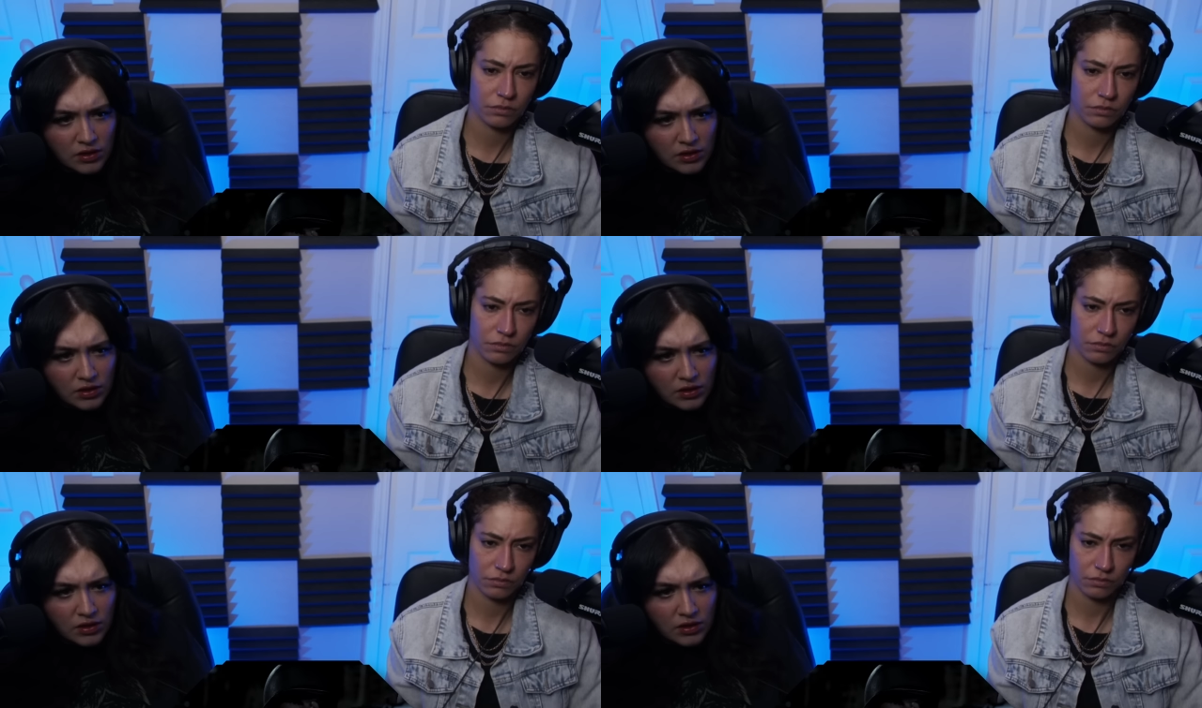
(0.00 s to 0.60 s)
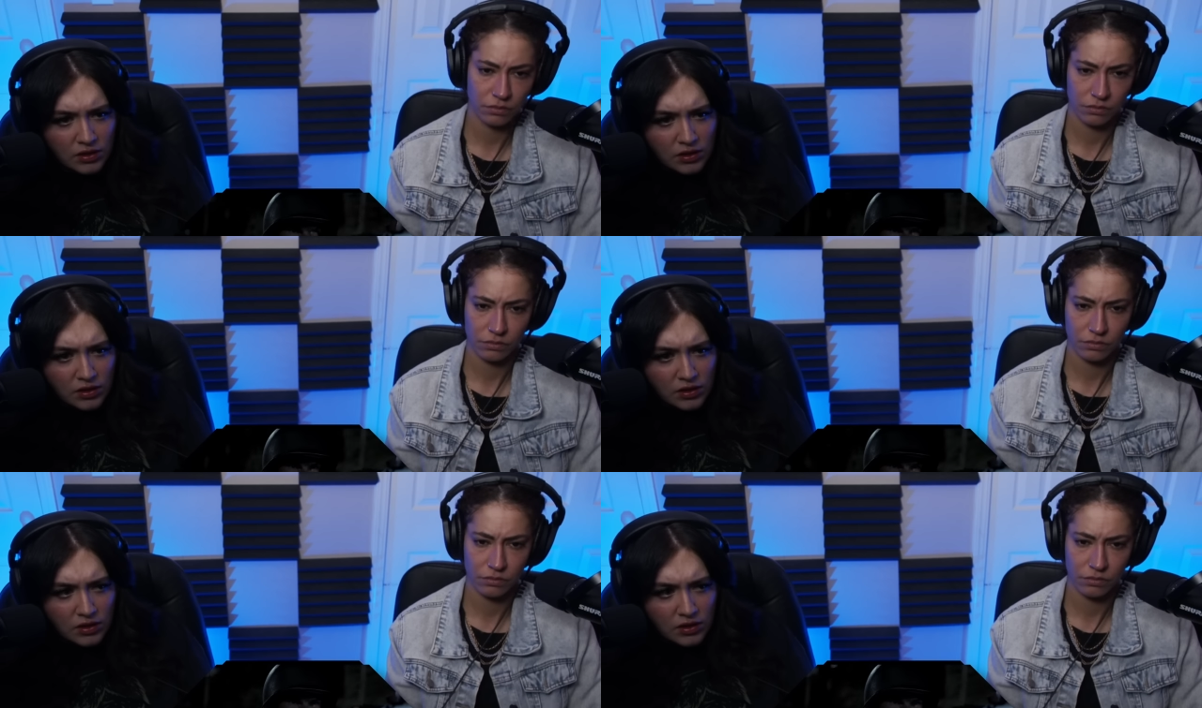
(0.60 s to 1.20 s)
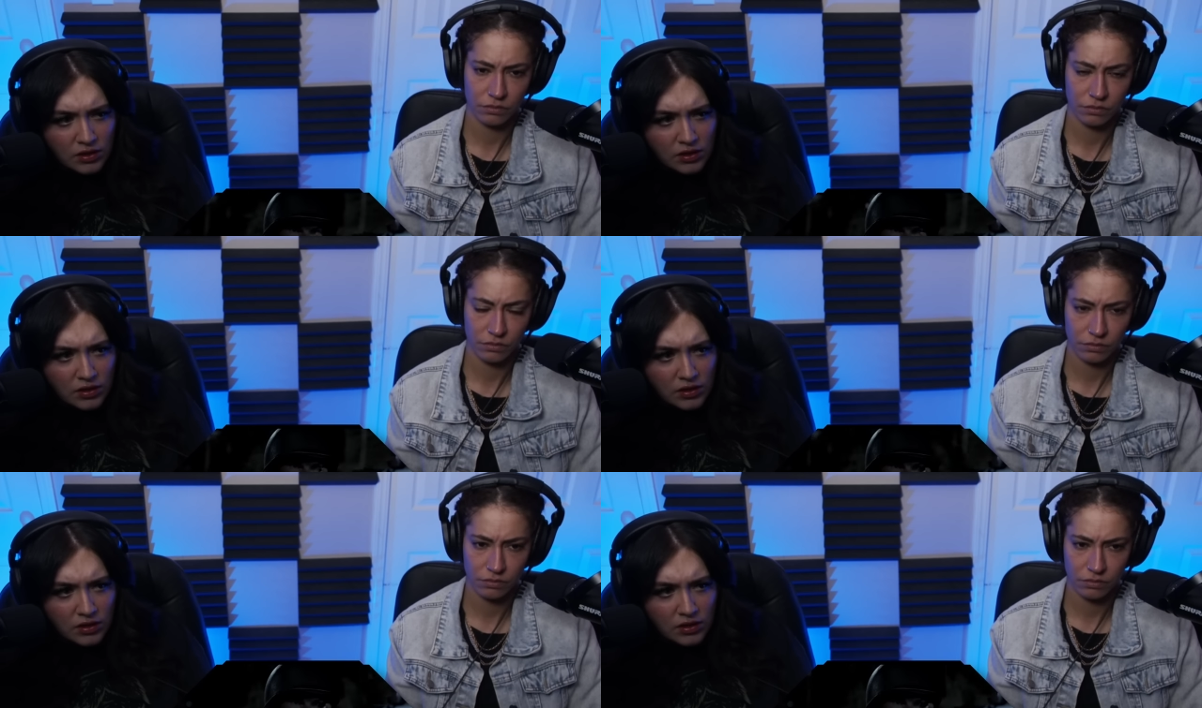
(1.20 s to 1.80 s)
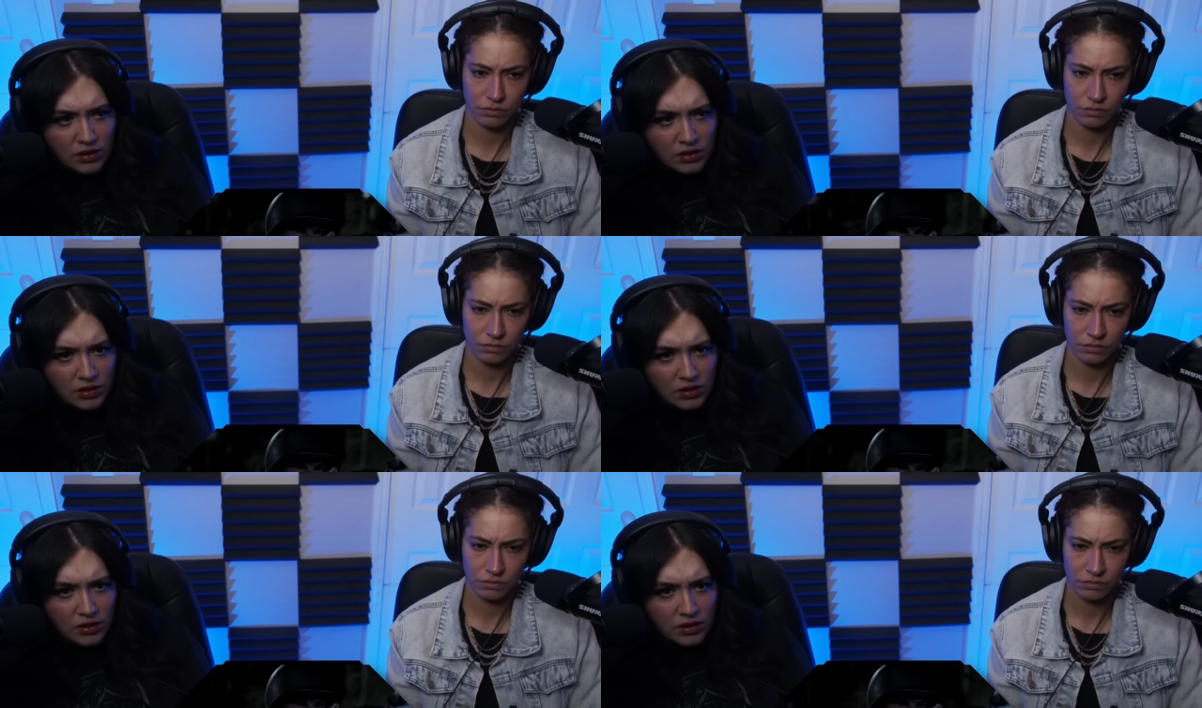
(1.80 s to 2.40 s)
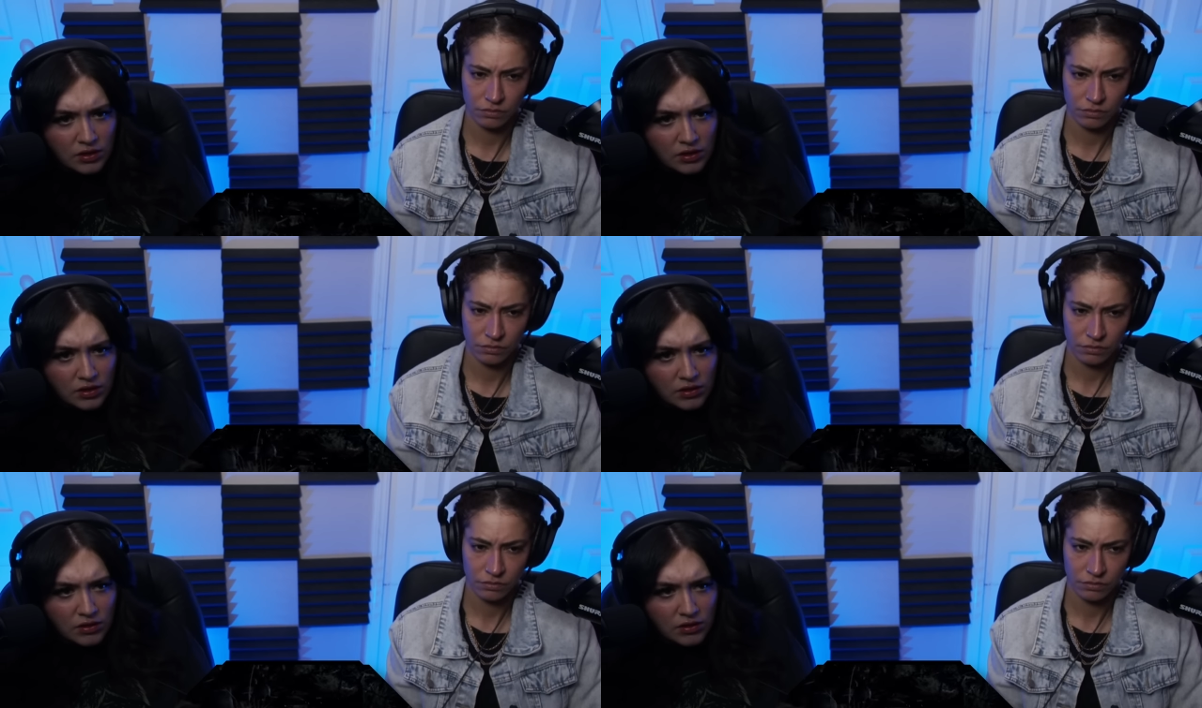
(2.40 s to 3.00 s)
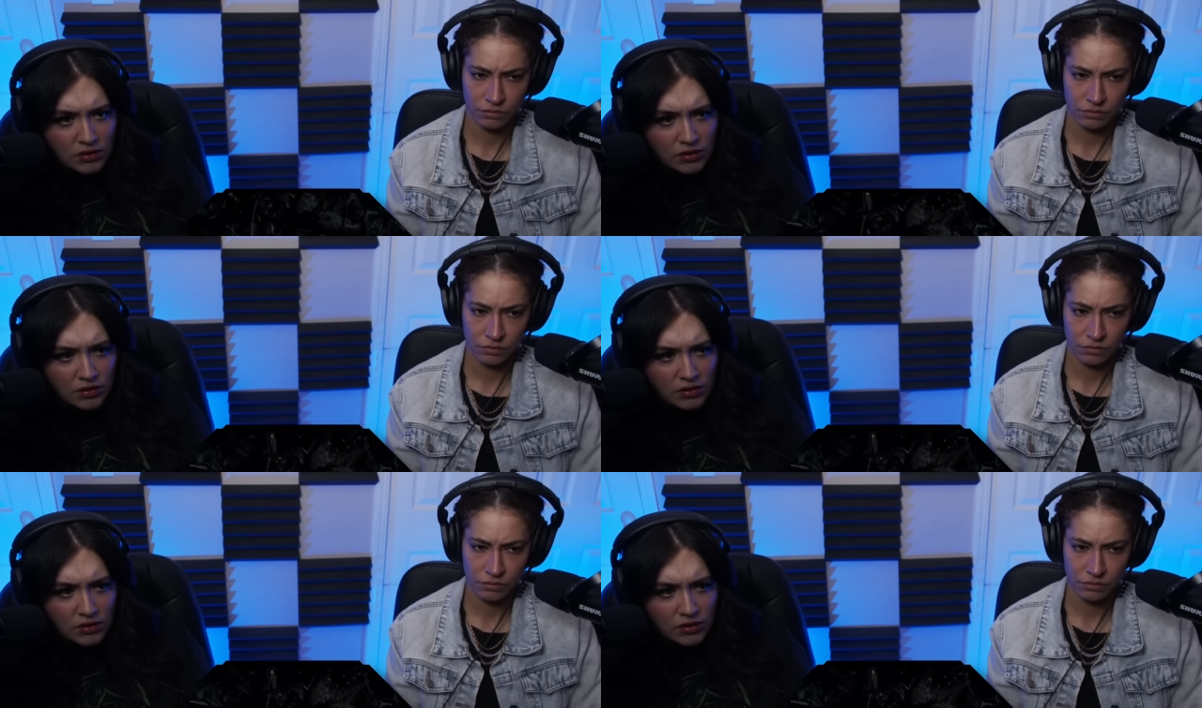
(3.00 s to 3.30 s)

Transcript: [no speech]